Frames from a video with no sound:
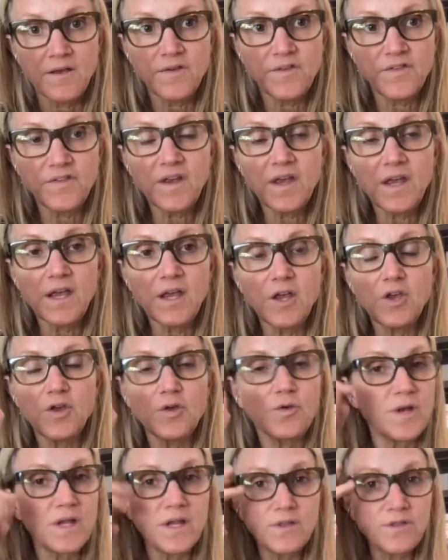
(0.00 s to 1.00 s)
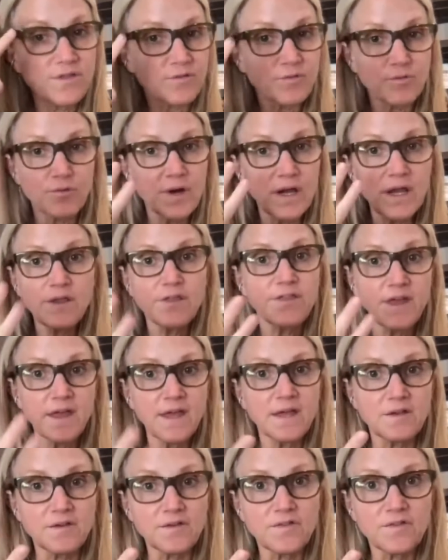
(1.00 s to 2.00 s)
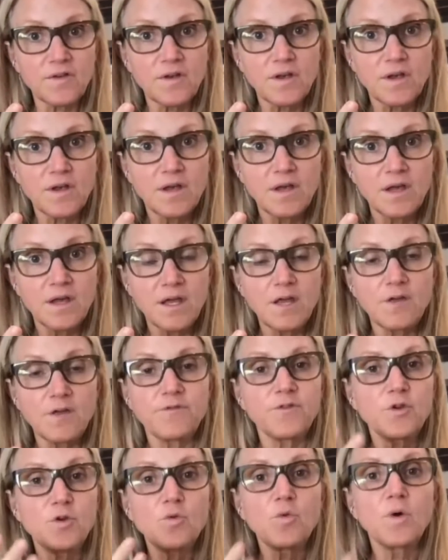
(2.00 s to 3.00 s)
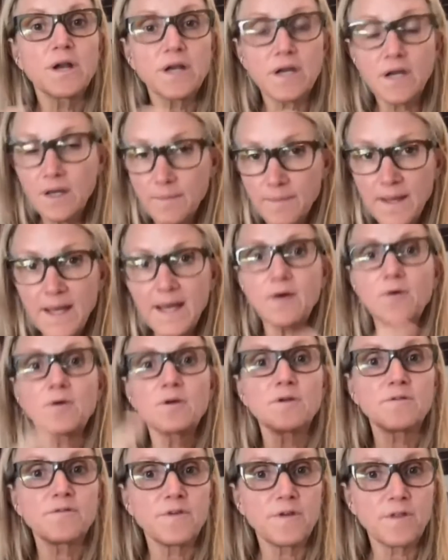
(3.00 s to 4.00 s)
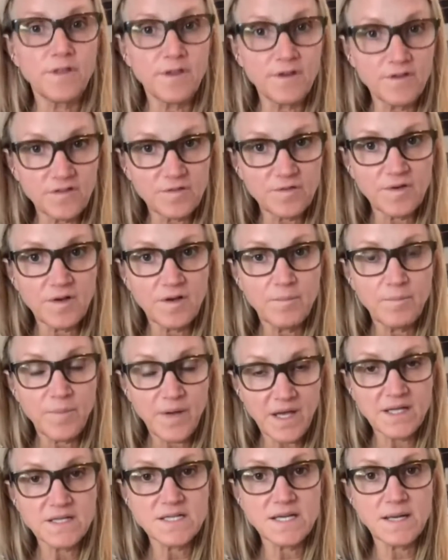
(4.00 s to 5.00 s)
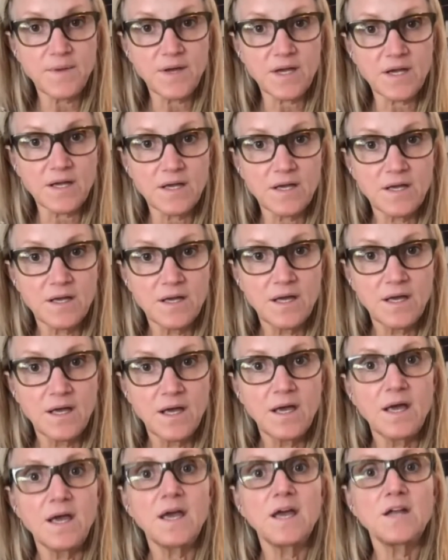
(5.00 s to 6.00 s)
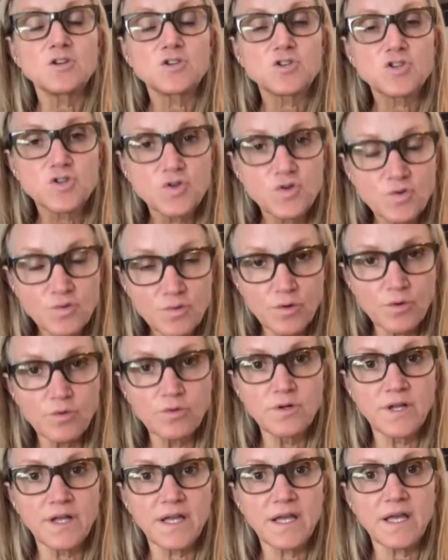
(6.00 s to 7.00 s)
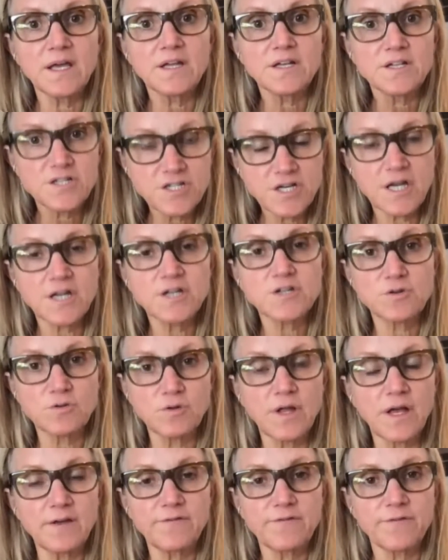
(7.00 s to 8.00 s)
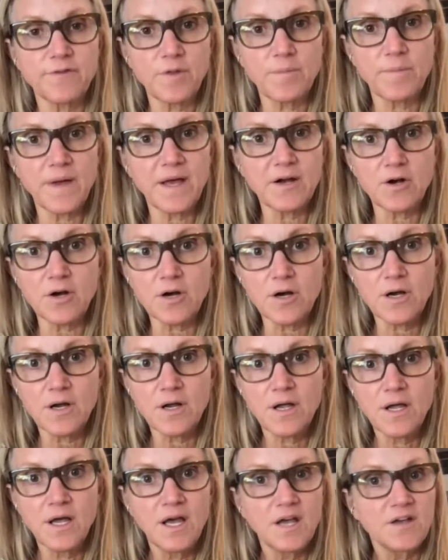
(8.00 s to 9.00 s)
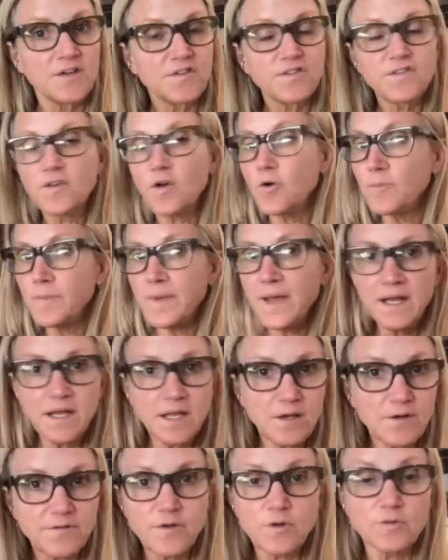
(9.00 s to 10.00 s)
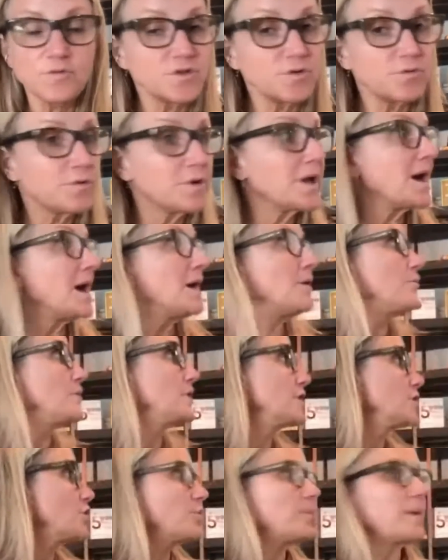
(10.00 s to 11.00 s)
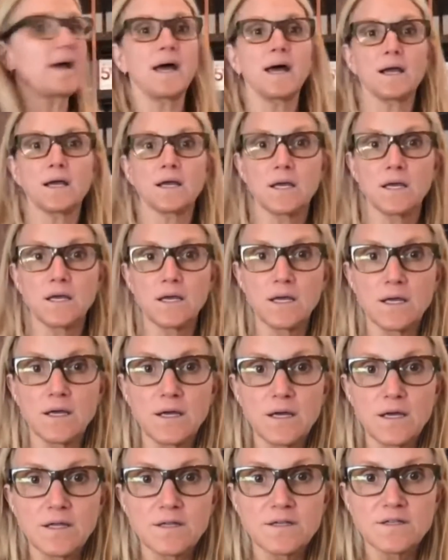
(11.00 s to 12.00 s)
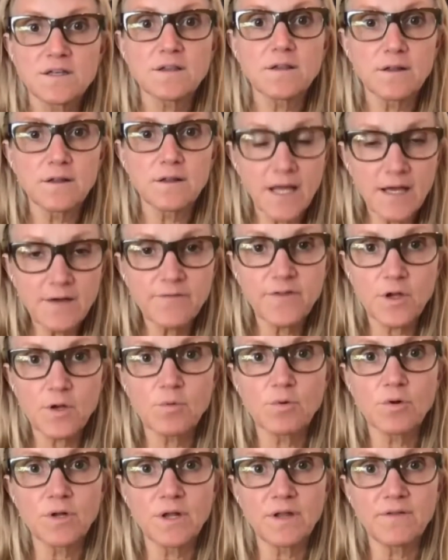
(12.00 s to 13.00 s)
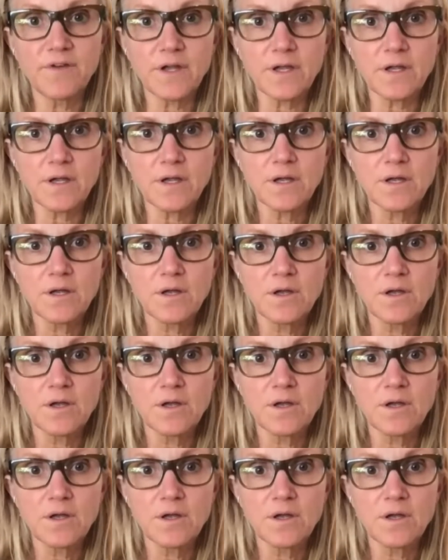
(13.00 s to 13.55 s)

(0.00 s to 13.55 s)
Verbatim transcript: You see, you need three things if you want to come out of this pandemic and truly change your life for the better. So many of you do not want to go back to the life that you were living.